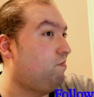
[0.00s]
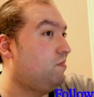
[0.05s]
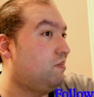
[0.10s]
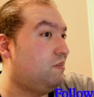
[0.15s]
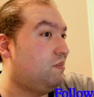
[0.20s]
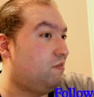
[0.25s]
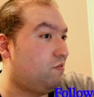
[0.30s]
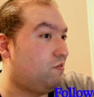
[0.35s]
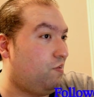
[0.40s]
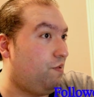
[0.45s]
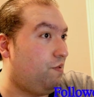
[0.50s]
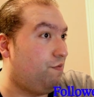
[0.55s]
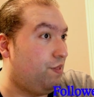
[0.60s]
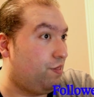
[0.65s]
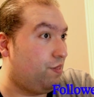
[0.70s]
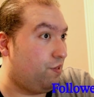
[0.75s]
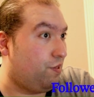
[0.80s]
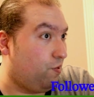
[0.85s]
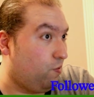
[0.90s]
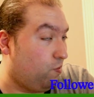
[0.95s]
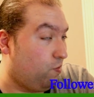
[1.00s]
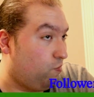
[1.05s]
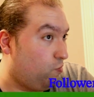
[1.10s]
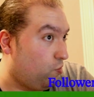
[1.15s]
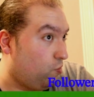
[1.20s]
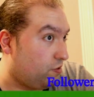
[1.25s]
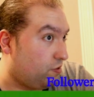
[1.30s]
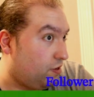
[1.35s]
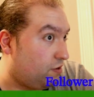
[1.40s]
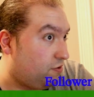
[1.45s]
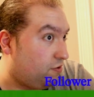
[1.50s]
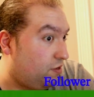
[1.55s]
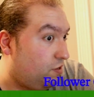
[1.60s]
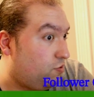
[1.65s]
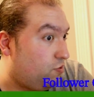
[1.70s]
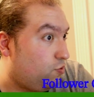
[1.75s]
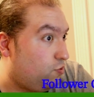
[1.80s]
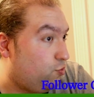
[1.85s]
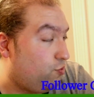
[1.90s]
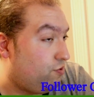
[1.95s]
So even though rook takes
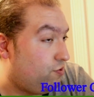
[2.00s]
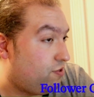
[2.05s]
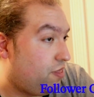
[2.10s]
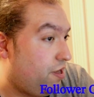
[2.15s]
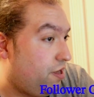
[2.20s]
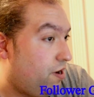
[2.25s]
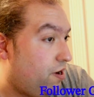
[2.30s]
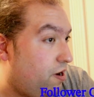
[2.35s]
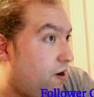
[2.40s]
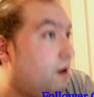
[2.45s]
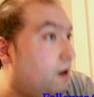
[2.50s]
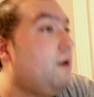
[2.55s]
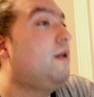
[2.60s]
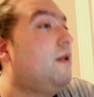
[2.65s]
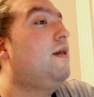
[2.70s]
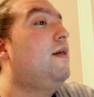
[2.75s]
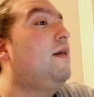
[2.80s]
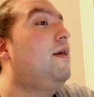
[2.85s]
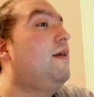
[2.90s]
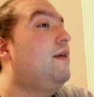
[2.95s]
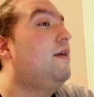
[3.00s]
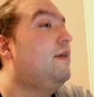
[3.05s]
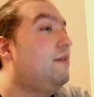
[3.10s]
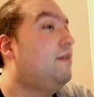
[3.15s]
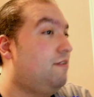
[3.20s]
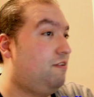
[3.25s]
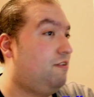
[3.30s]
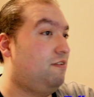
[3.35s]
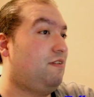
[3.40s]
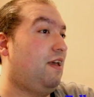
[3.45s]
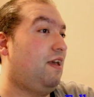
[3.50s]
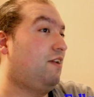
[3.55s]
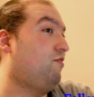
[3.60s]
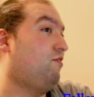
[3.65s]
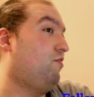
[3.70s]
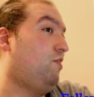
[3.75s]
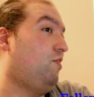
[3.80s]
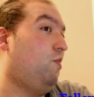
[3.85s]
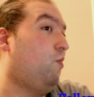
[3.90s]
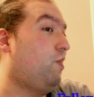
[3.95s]
e2 is there, this is
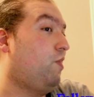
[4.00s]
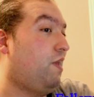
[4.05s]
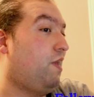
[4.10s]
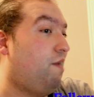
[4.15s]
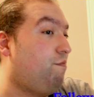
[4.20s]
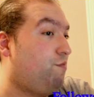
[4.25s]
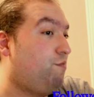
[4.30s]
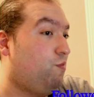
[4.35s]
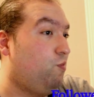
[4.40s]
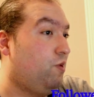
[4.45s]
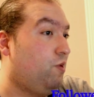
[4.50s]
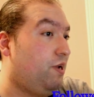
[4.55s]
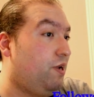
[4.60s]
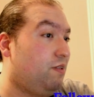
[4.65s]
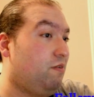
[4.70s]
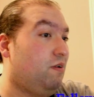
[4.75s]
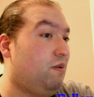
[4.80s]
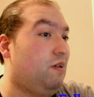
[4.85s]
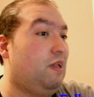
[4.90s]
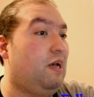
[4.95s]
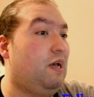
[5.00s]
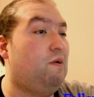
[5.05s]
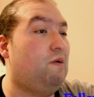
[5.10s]
actually okay for white to allow.